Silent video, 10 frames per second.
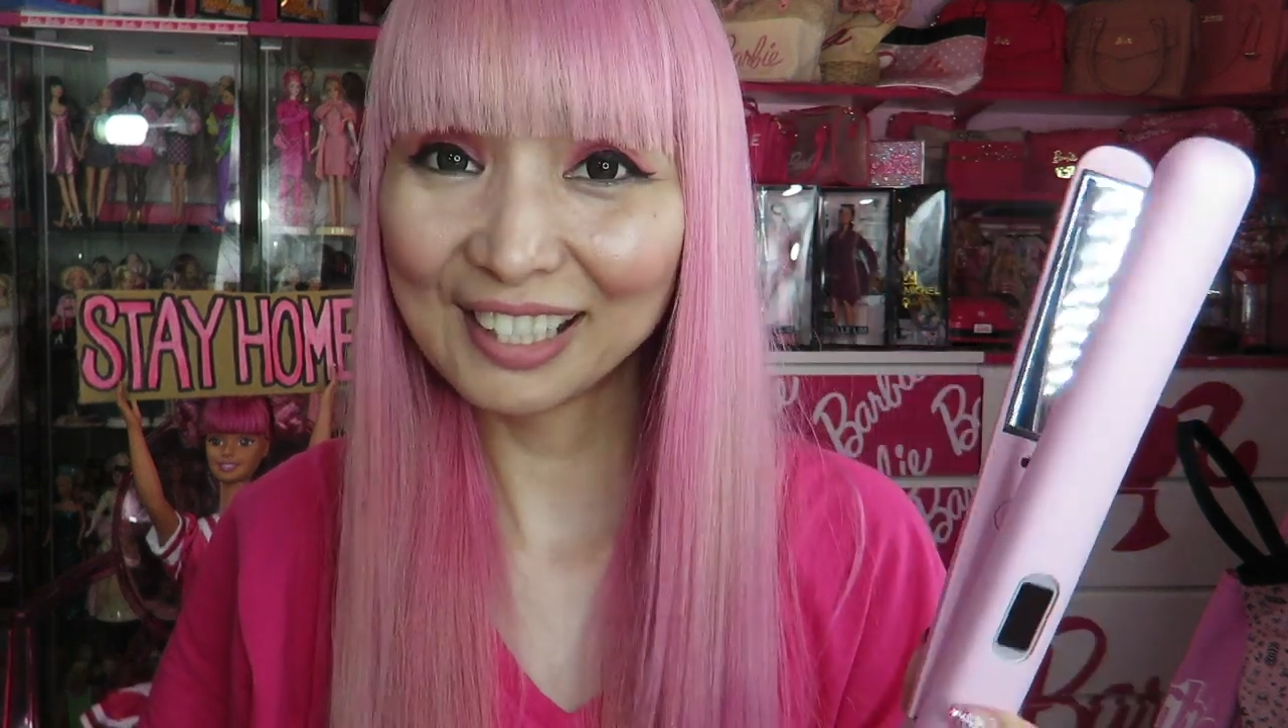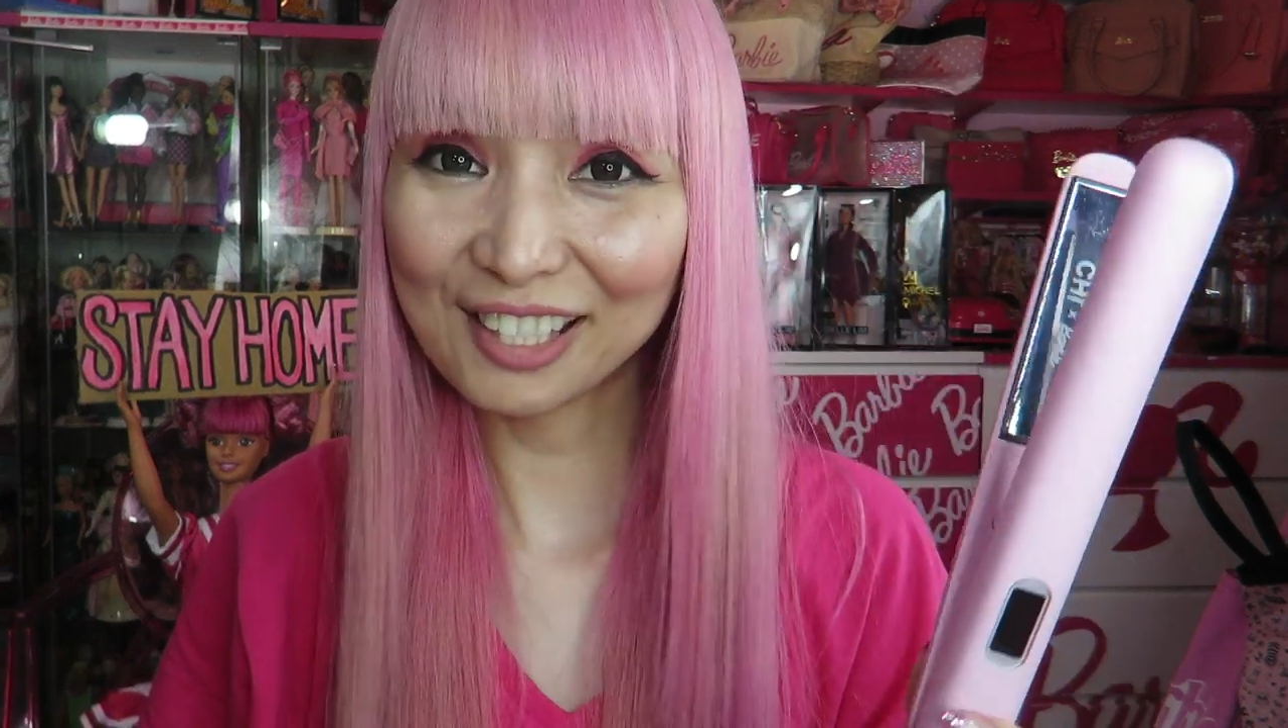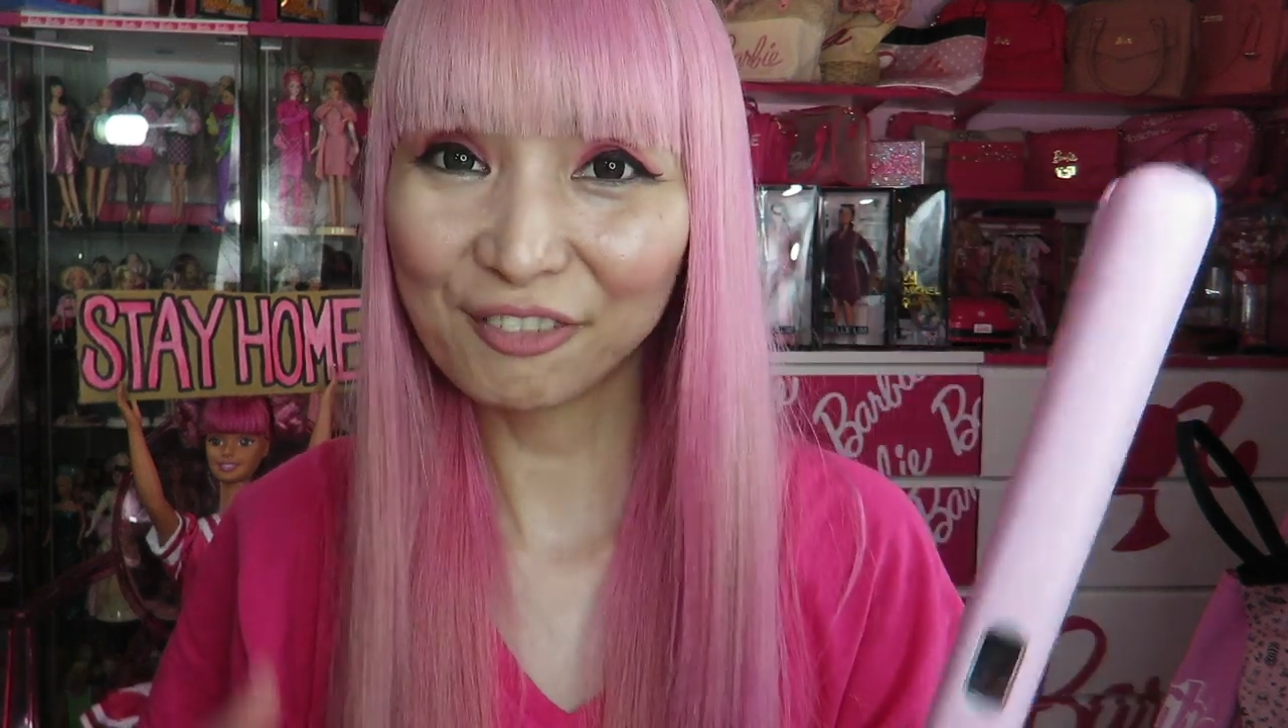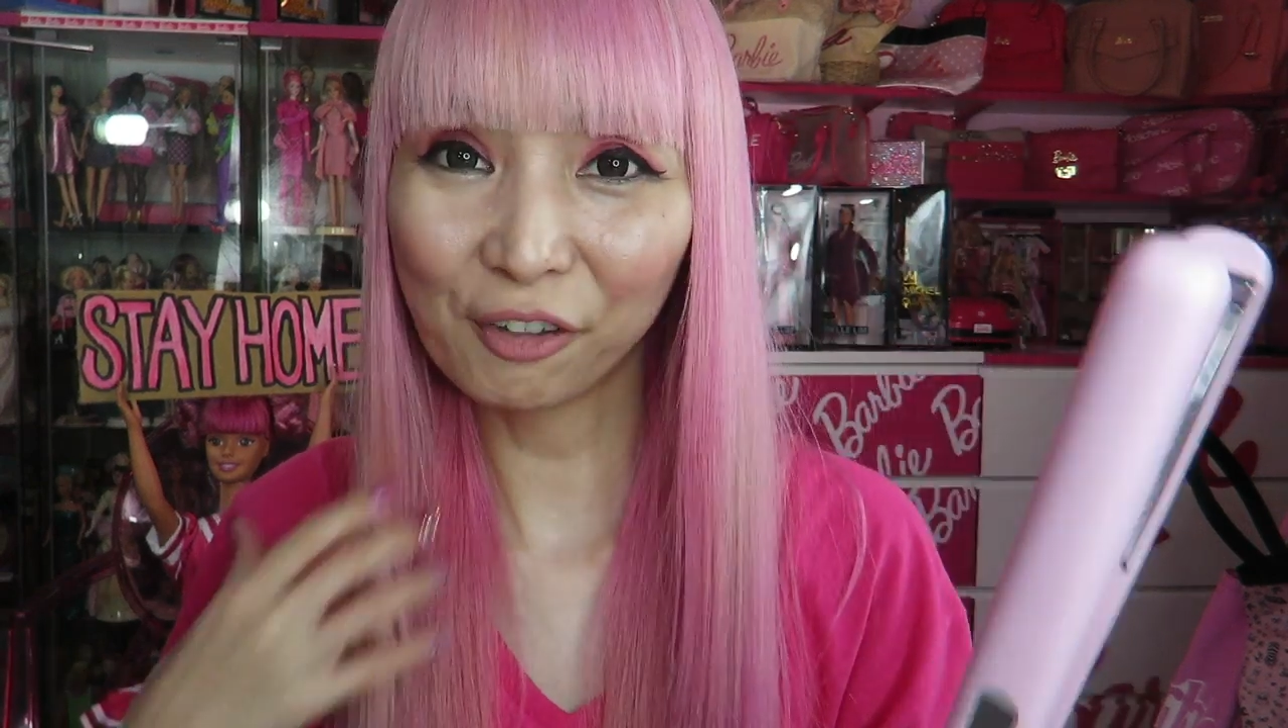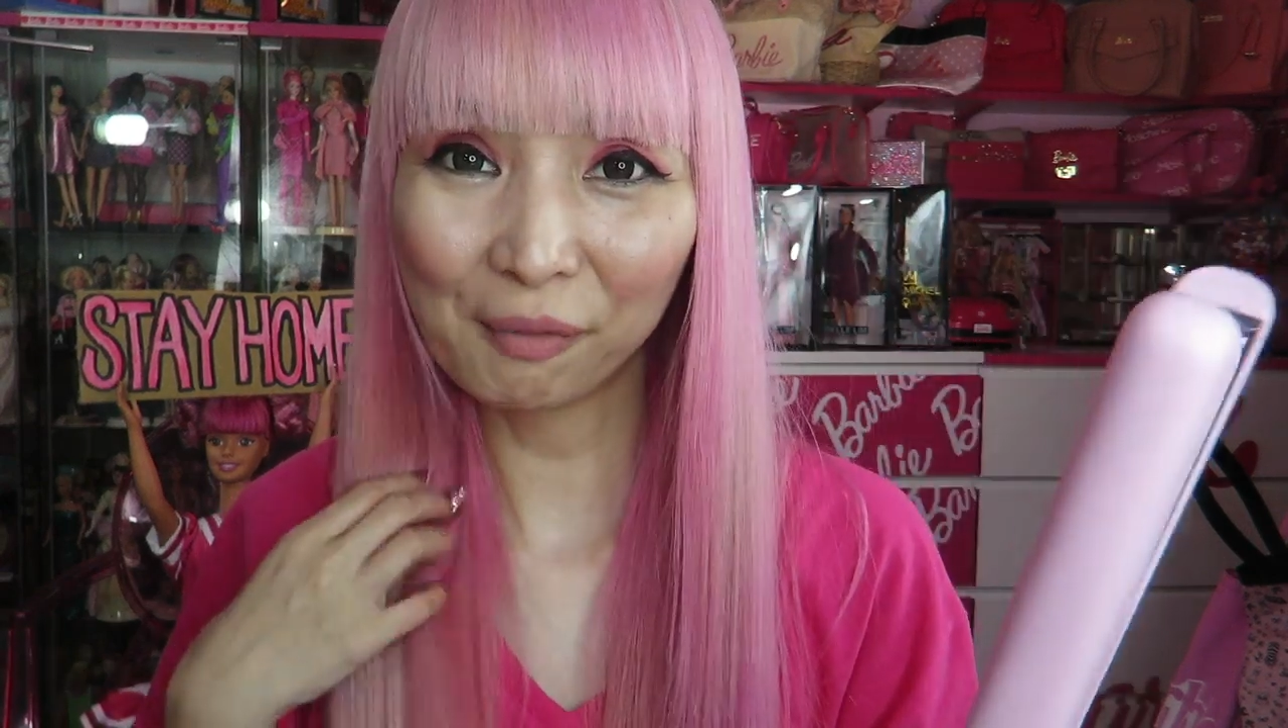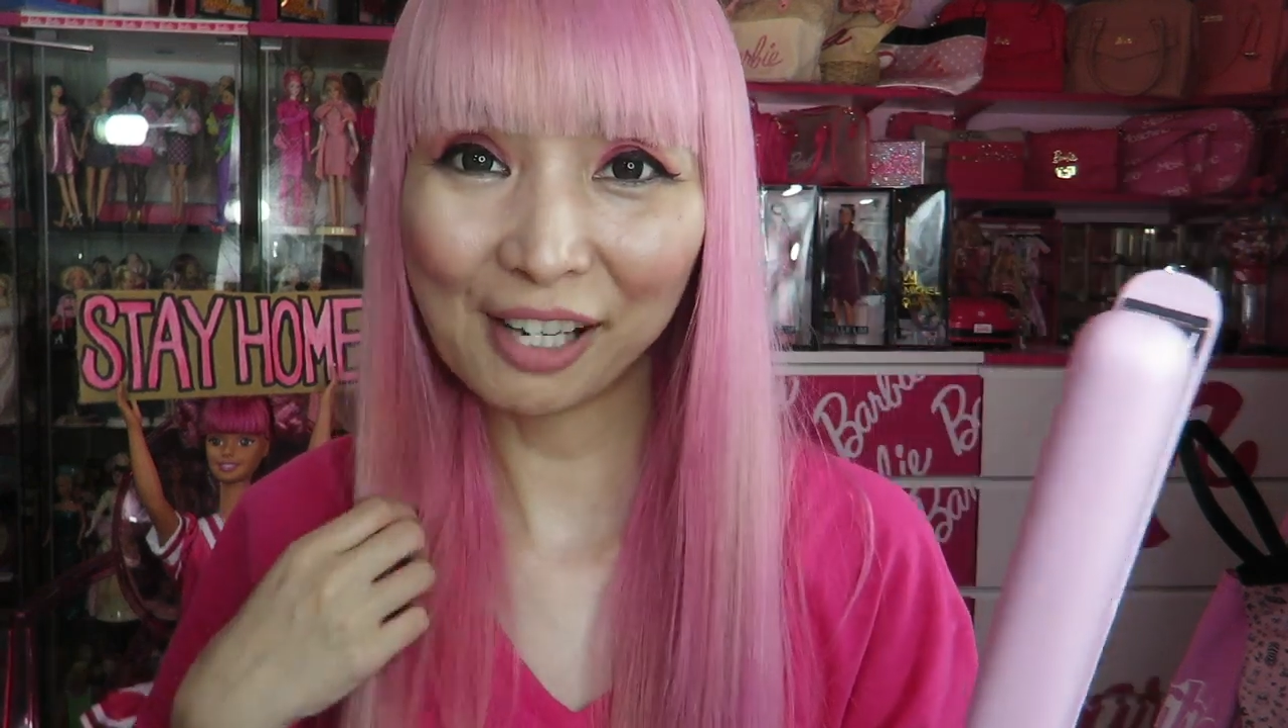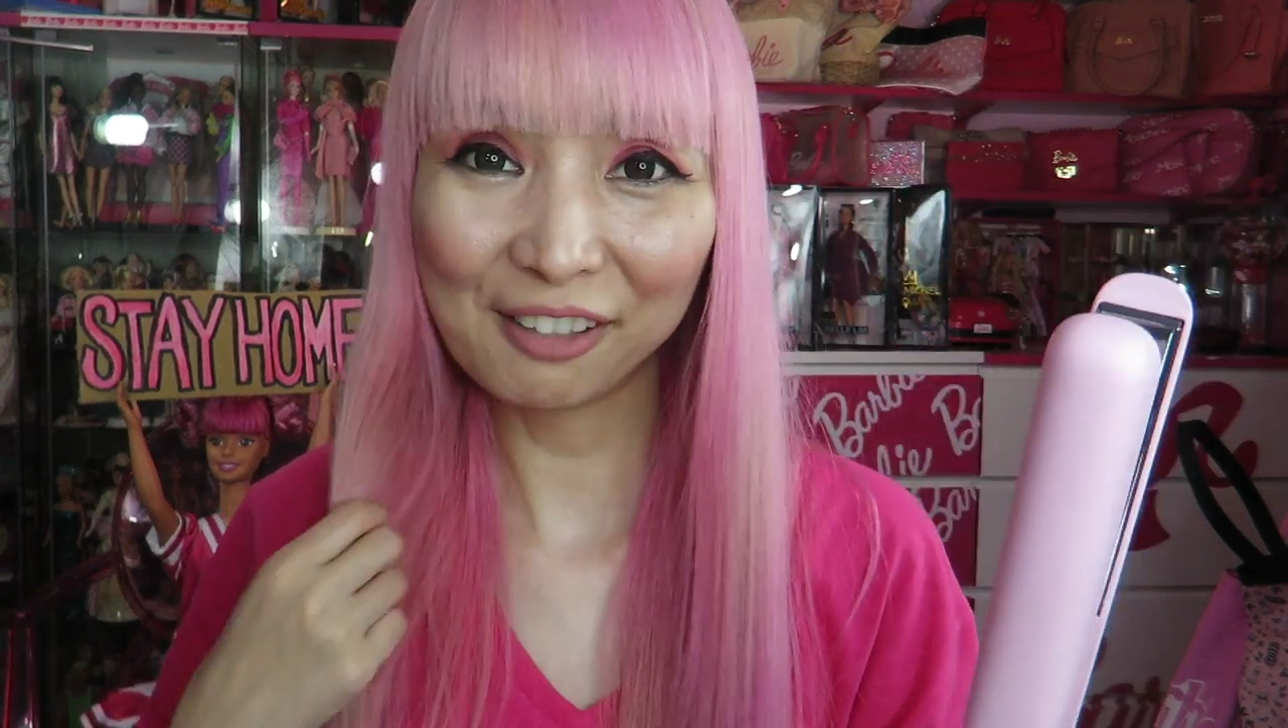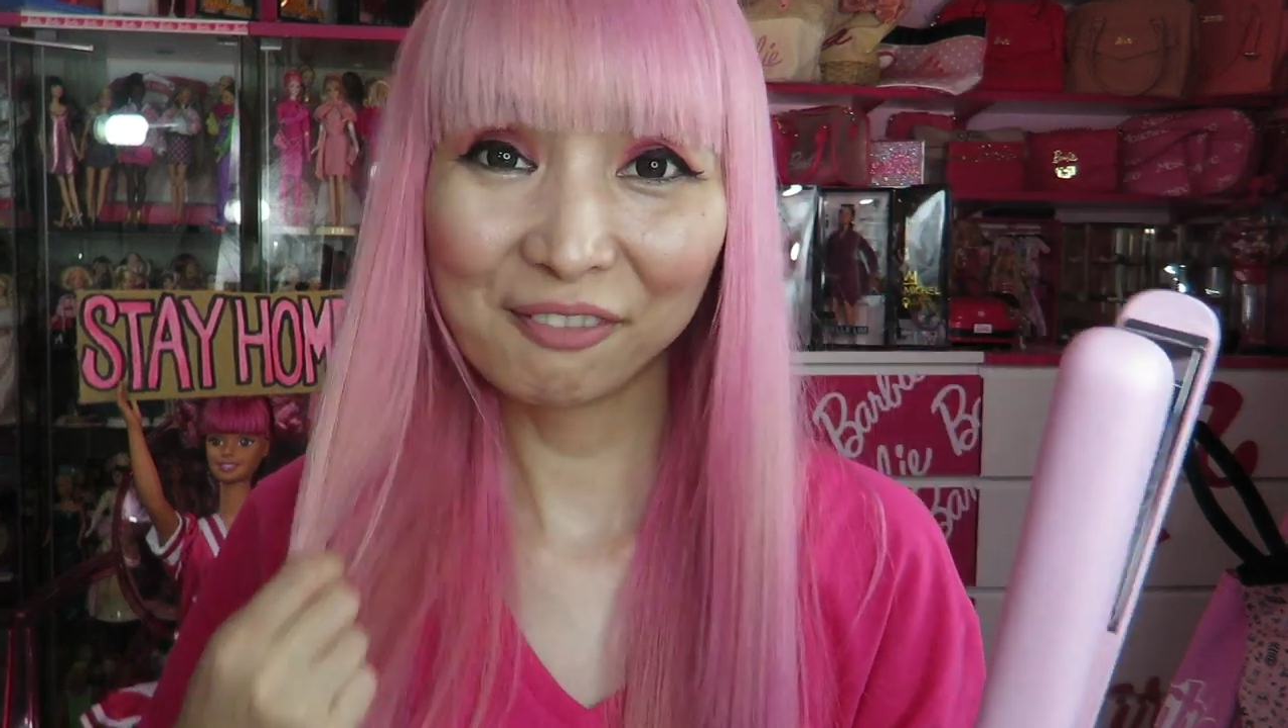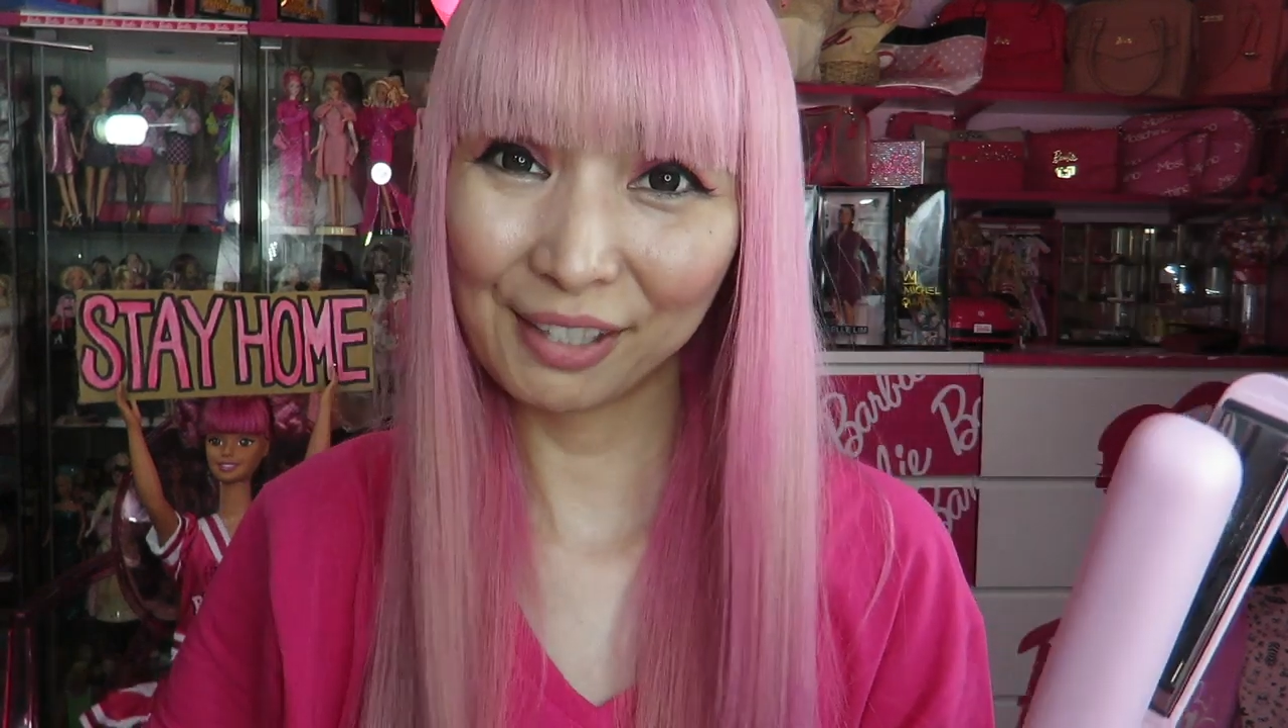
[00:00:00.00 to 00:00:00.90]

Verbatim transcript: this for my